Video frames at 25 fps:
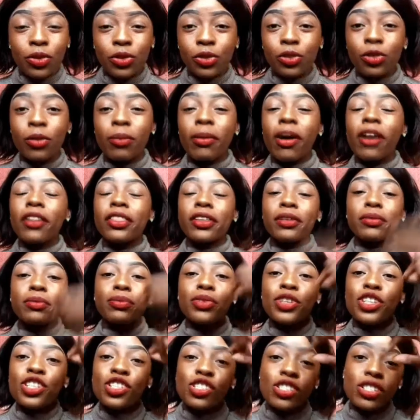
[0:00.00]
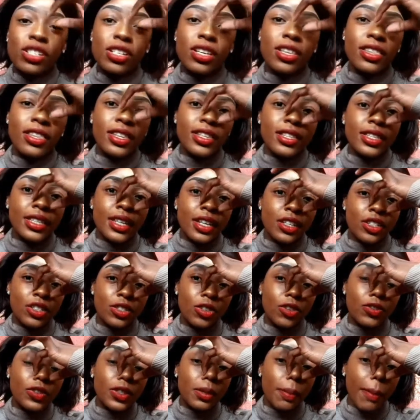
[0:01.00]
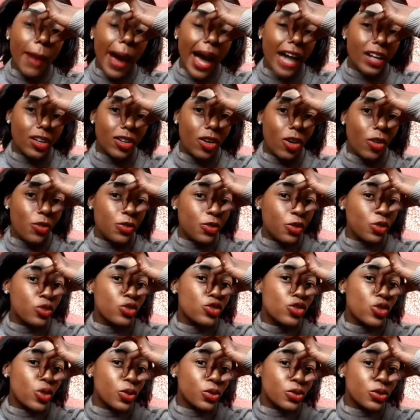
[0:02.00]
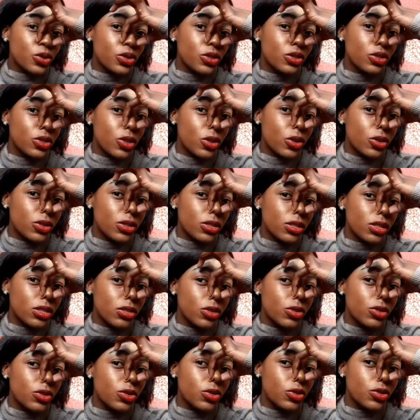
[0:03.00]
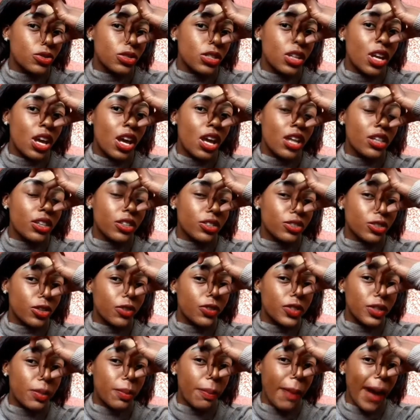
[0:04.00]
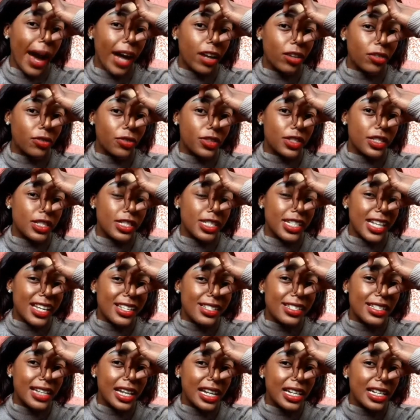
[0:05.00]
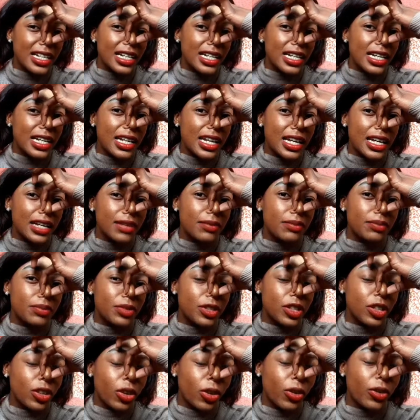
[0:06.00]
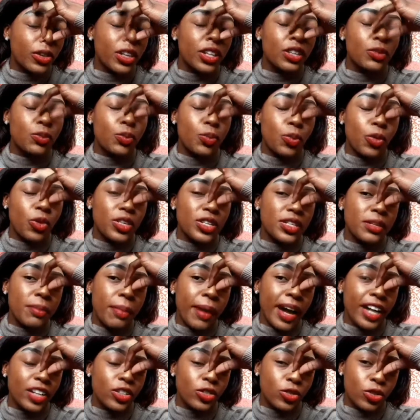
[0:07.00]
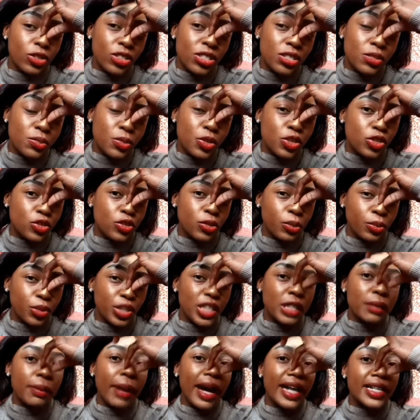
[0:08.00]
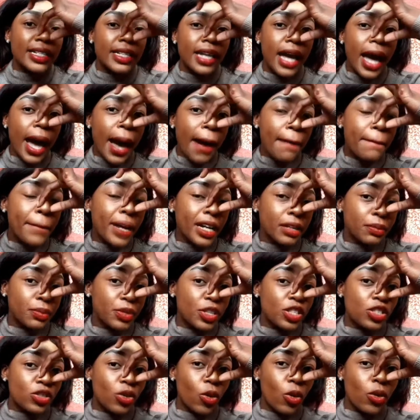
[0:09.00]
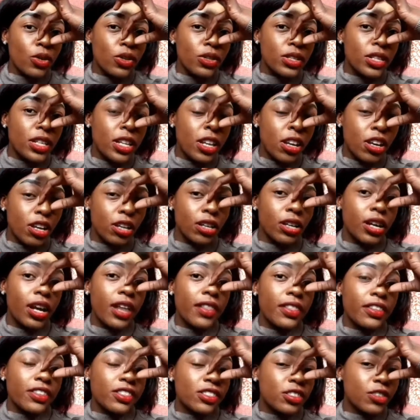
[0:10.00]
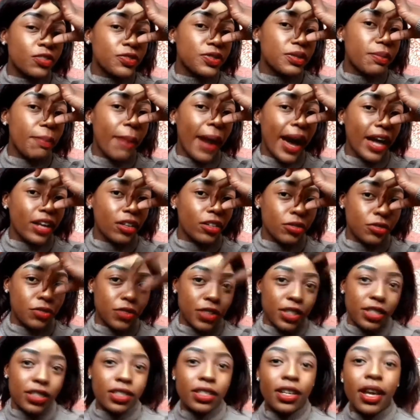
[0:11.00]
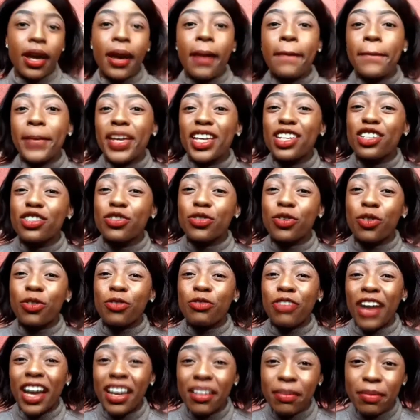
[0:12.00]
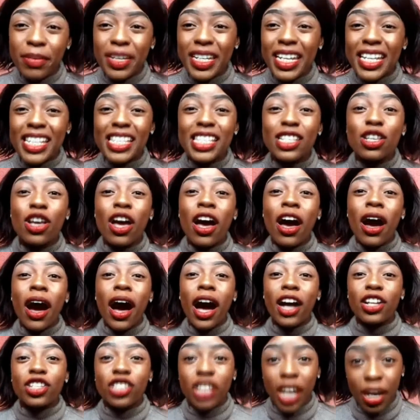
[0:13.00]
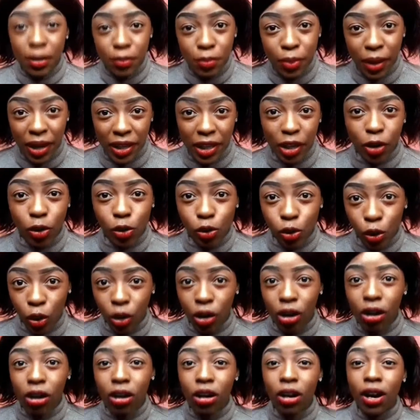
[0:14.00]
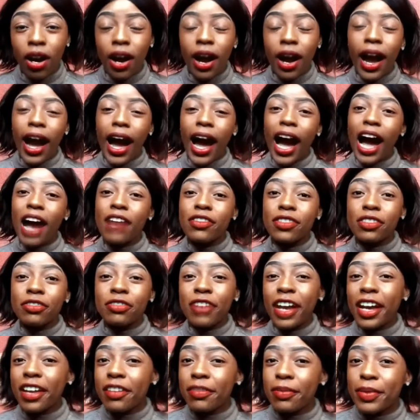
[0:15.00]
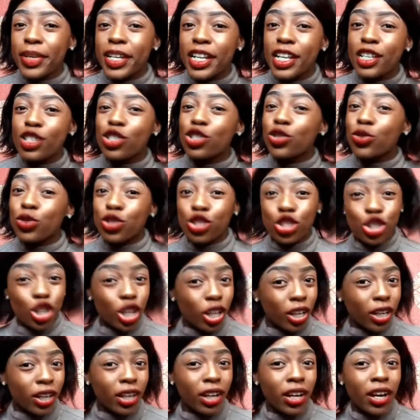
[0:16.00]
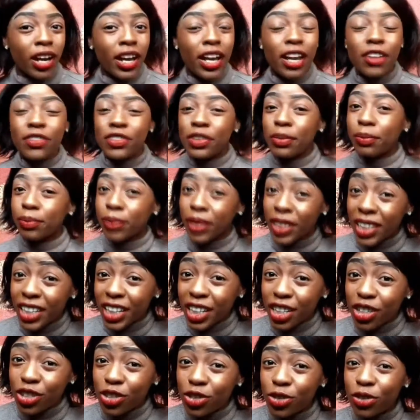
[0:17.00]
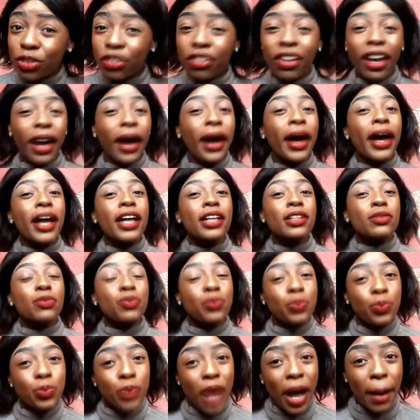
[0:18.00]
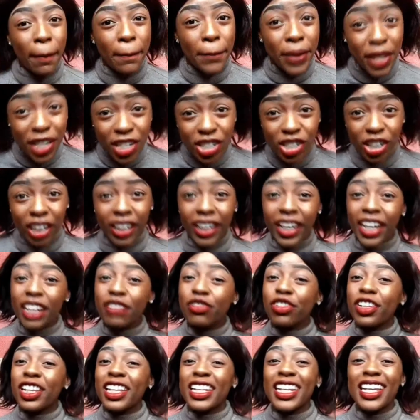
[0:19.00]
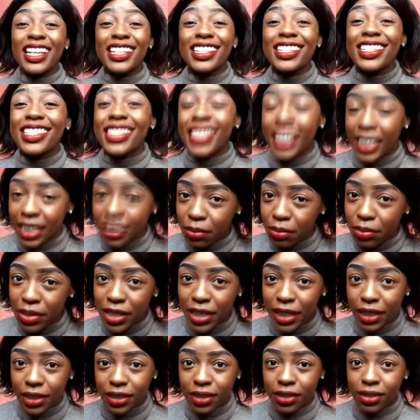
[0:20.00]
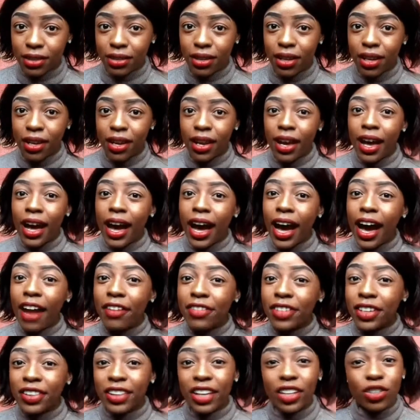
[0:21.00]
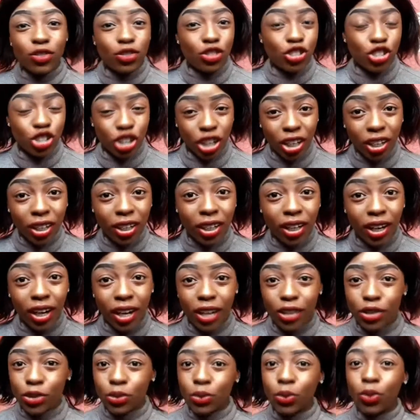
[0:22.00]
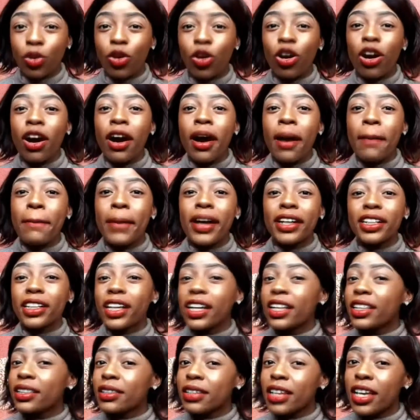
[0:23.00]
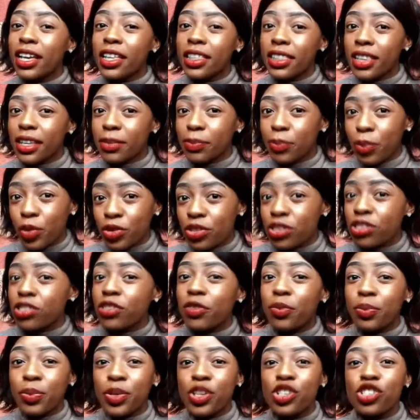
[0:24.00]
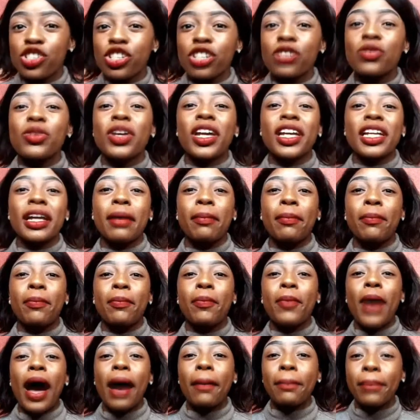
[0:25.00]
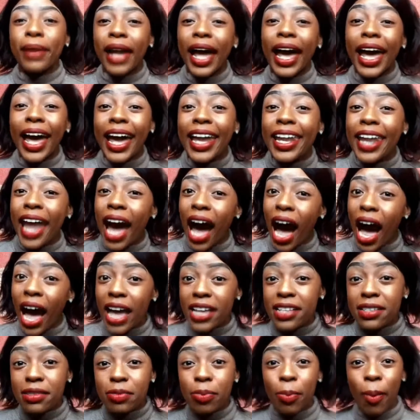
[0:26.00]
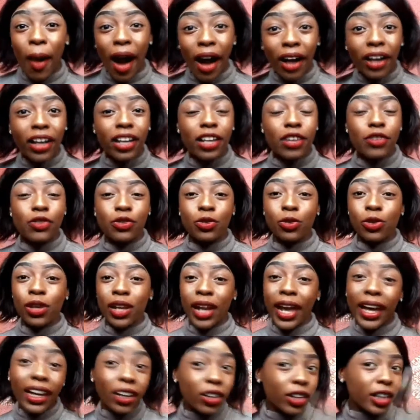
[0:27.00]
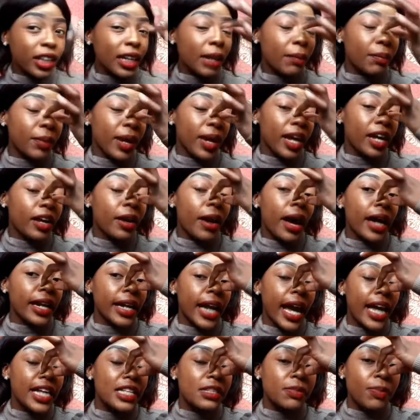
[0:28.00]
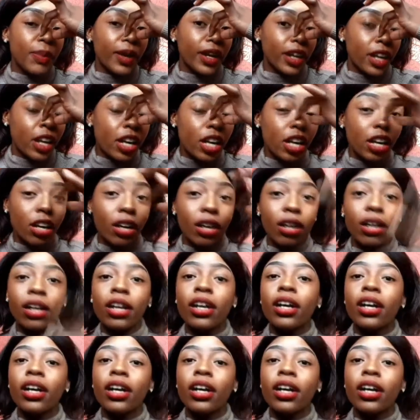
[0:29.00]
through your mouth and pinch this softy part of your nostrils, the softy part of it, just slightly below the bony part. Don't pinch on the bony part, but pinch on here, the softy part of it. Pinch for 5 minutes, timed by the clock. After 5 minutes, you check. If the bleeding is still there, pinch again for the next 10 minutes. After that, you check as well. But in the process of pinching, you can apply an ice pack if you like. You can apply an ice pack here